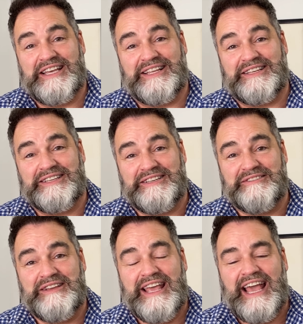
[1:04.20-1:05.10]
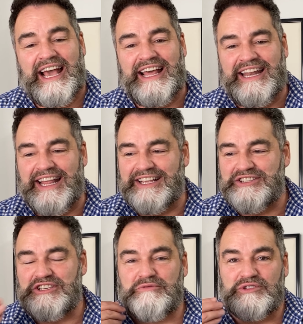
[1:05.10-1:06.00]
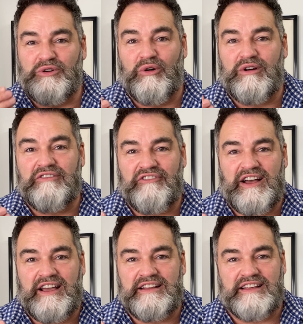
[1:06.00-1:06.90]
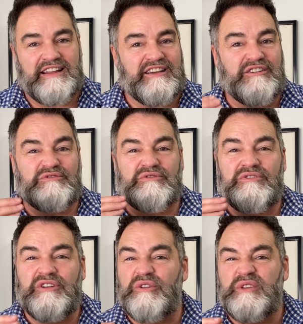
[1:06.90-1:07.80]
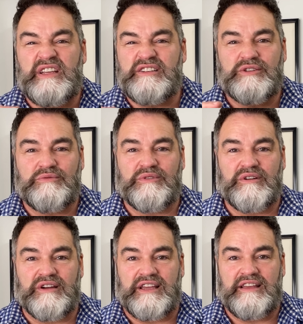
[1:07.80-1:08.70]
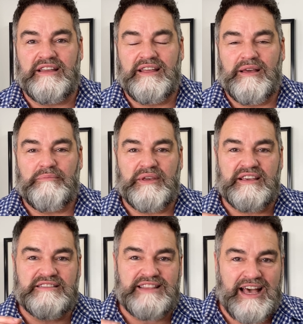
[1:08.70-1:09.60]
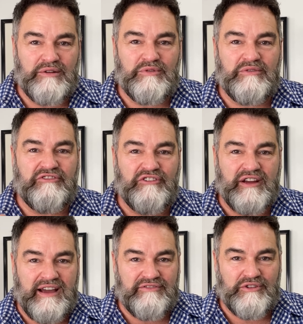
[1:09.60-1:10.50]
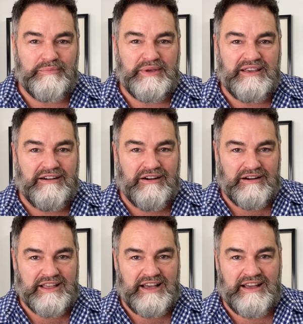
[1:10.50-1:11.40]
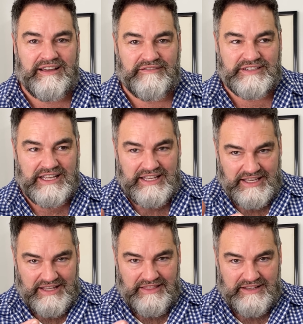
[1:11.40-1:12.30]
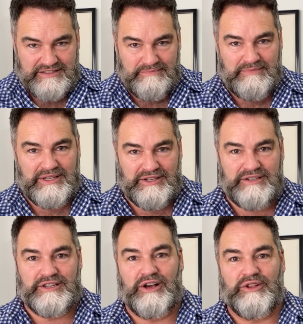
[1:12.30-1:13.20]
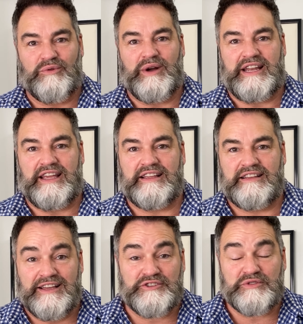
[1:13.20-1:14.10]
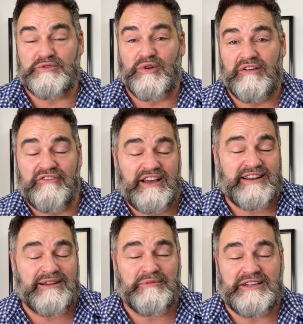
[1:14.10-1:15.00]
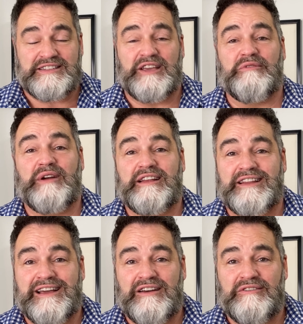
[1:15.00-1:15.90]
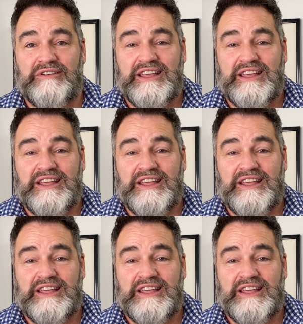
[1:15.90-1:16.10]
telling you. And she was horrified and I go, "No need to worry because that will forever be archived in this million dollar wedding." And she was horrified and I'm going to tell you right now,